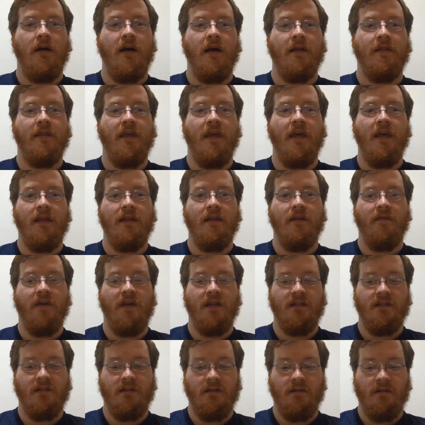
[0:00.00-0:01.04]
at the end of
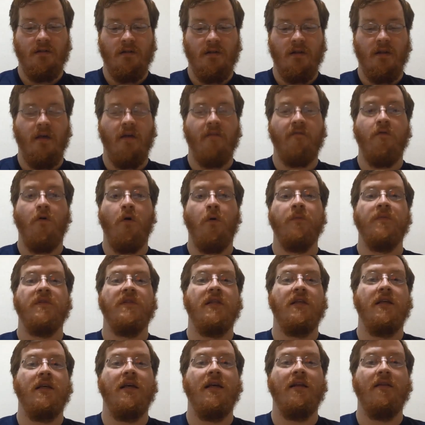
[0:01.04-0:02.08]
it, and that forms
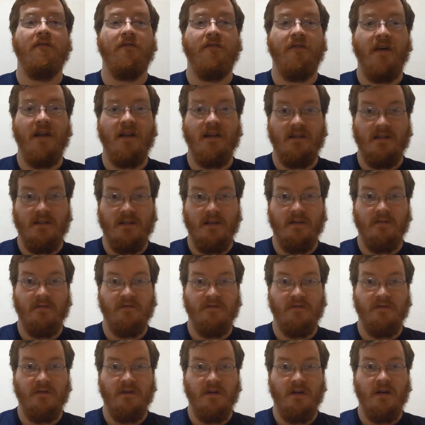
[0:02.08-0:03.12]
the
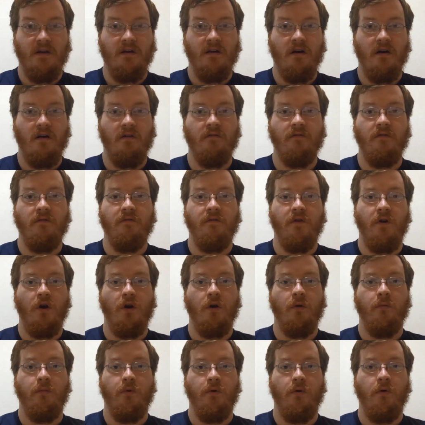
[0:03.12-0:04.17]
infinitive of the
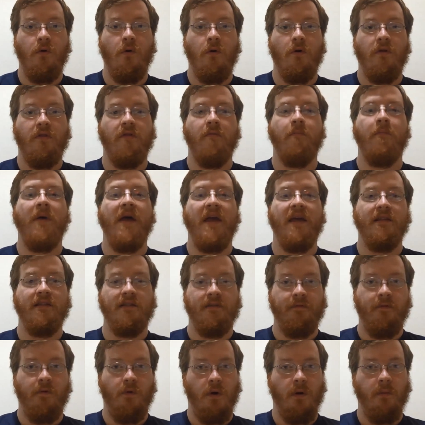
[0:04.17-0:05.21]
verb, or the
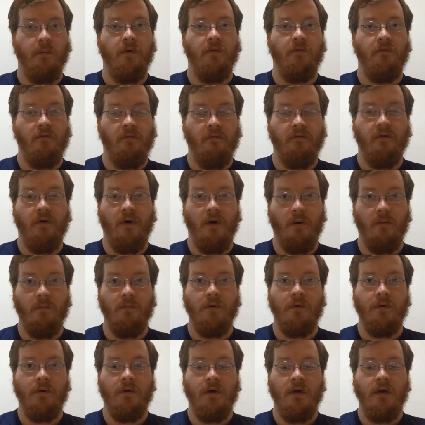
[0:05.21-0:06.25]
base form of the
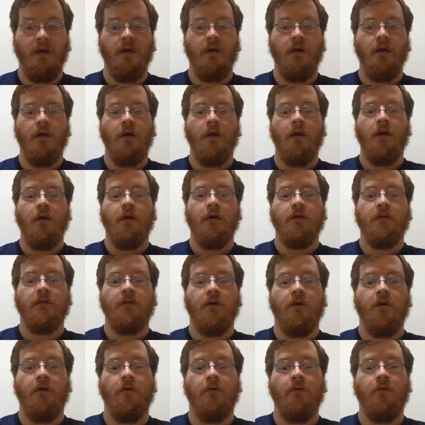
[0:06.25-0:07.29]
verb.
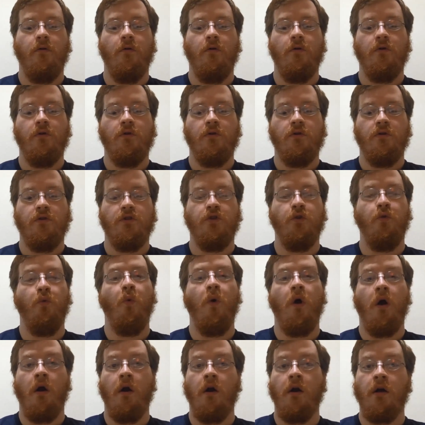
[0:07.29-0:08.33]
So, to
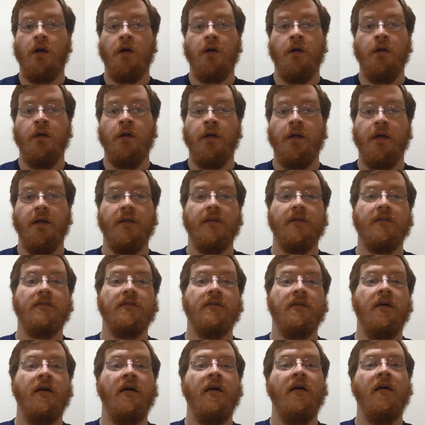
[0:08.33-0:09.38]
work
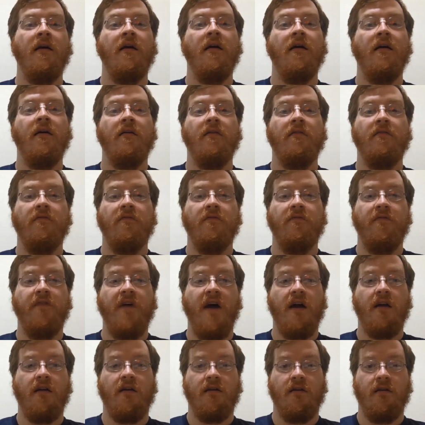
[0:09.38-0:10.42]
is
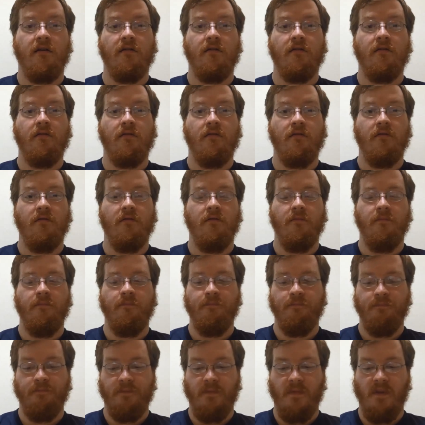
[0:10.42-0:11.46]
werken,
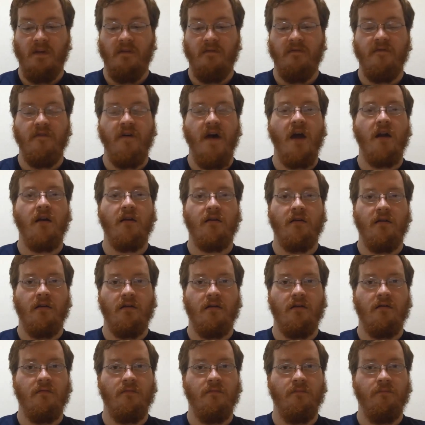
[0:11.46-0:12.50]

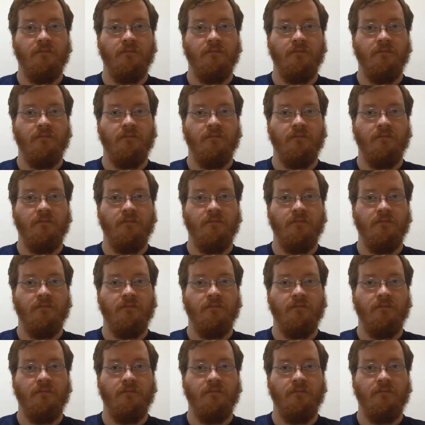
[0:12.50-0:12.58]
werken.